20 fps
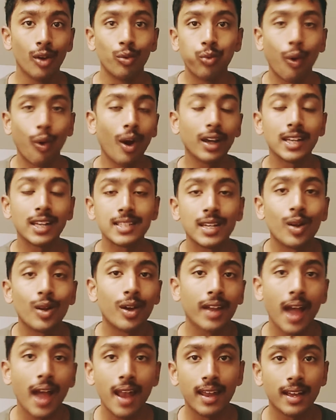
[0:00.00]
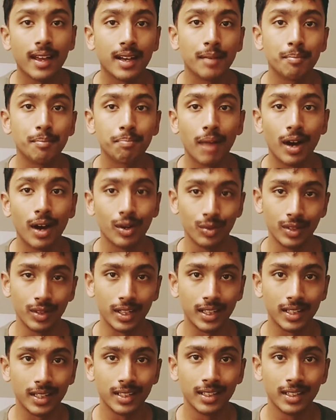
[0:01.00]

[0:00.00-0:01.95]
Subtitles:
what is an organic compound?